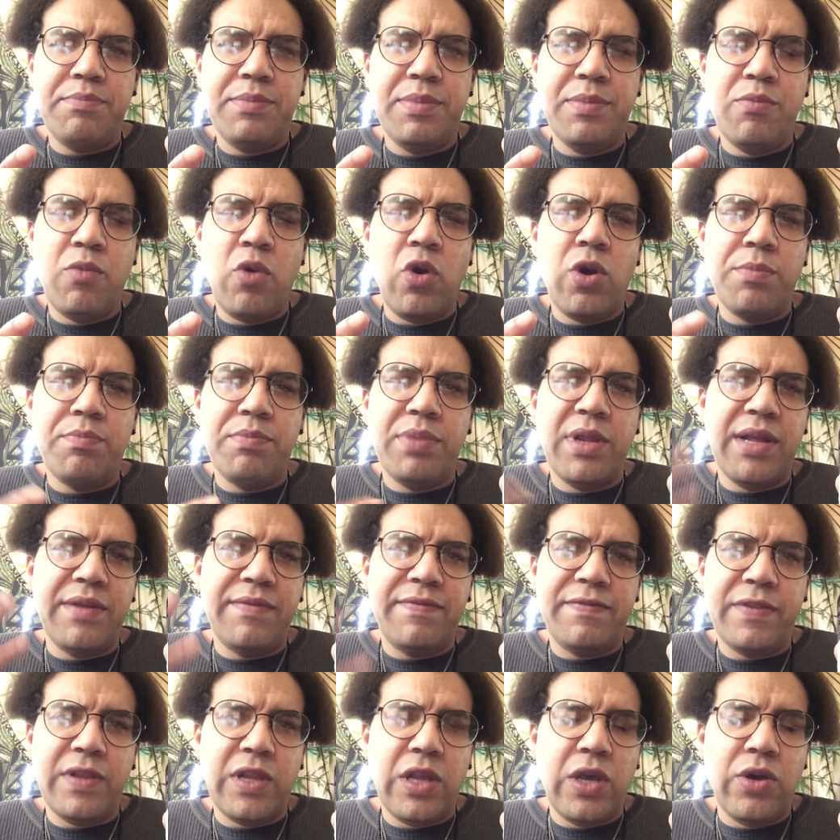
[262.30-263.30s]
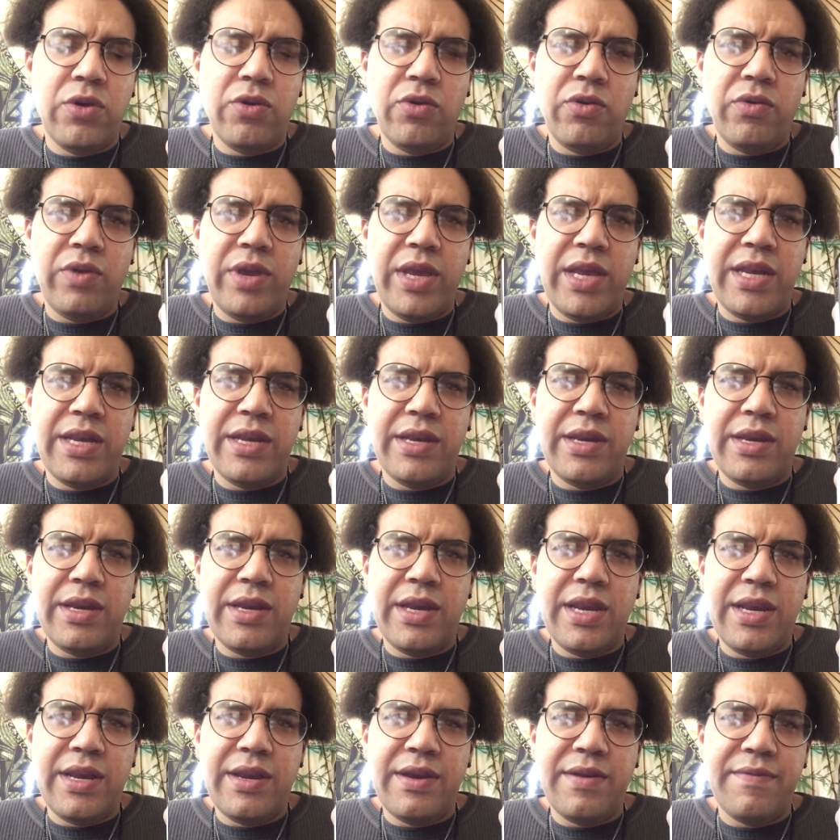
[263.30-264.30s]
more blood flow
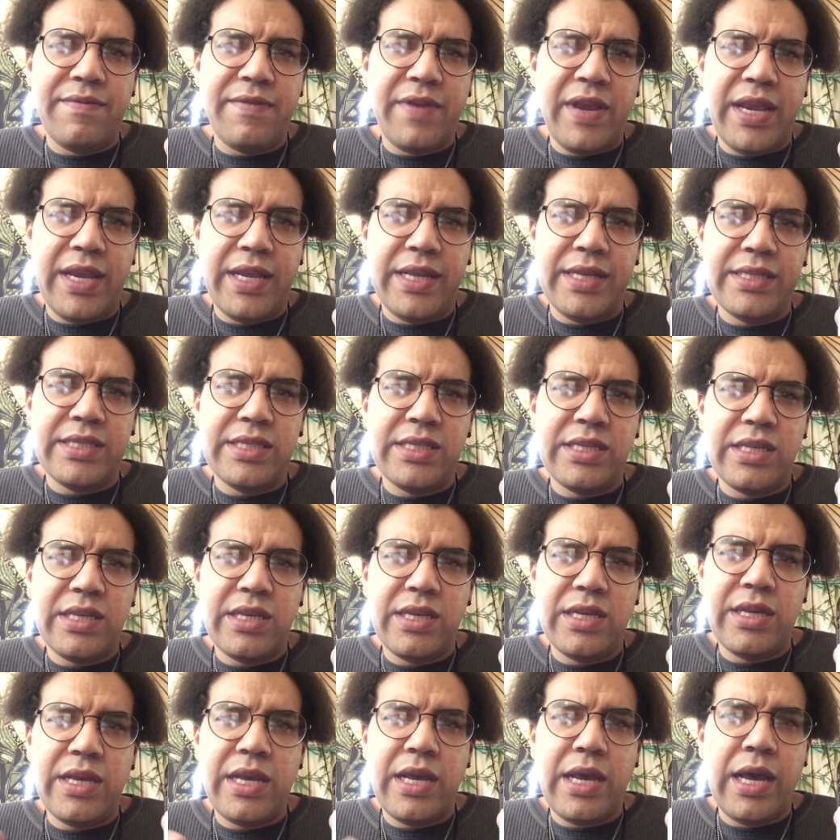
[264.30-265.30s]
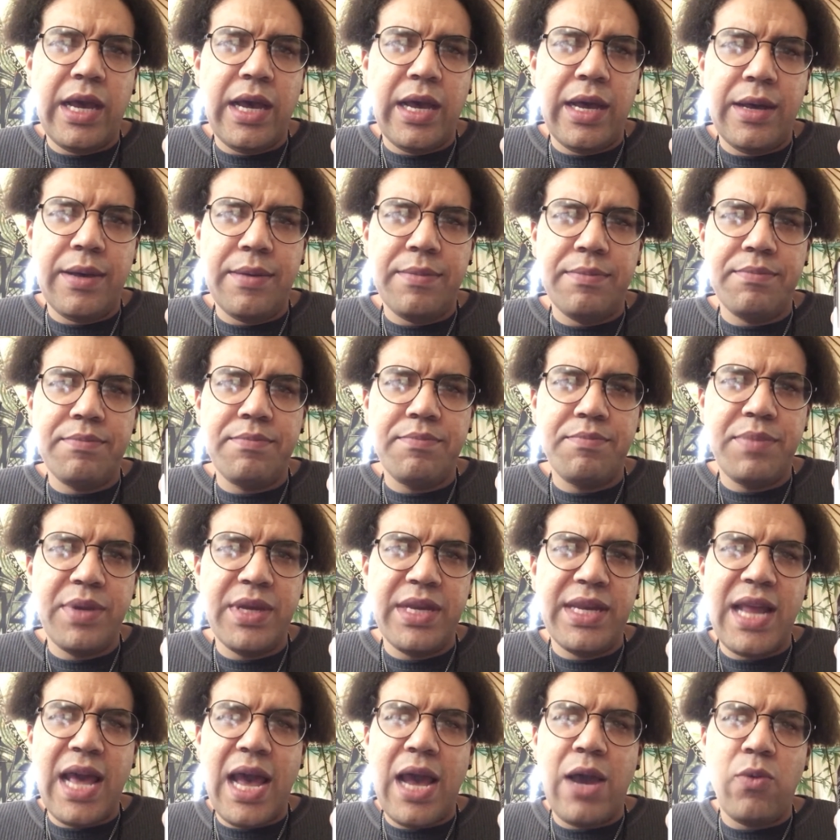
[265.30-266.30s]
in your veins, but
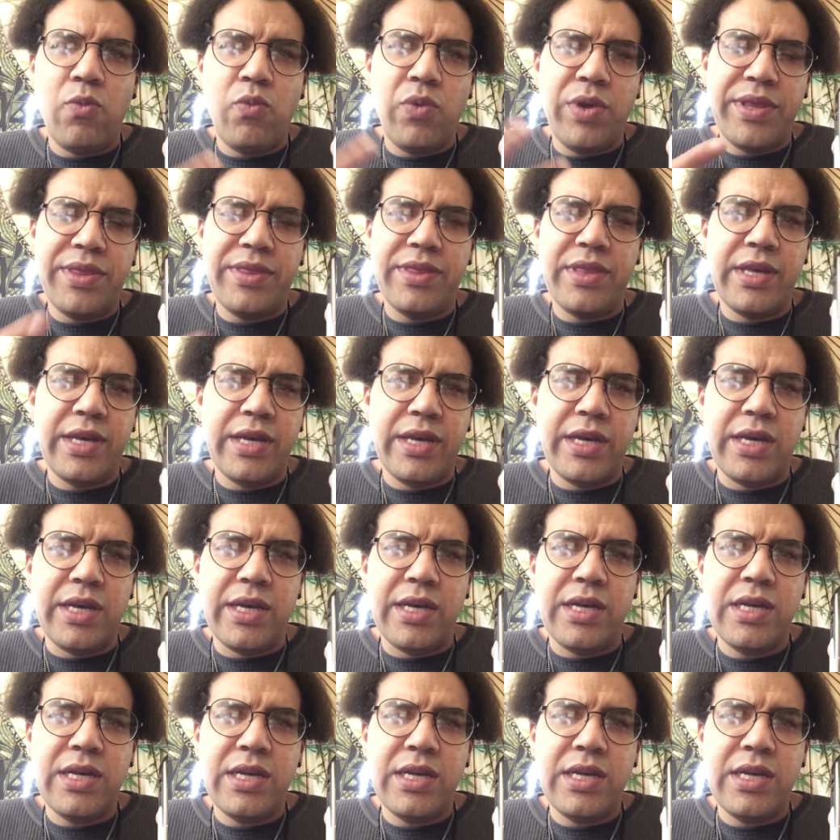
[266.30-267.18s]
not with the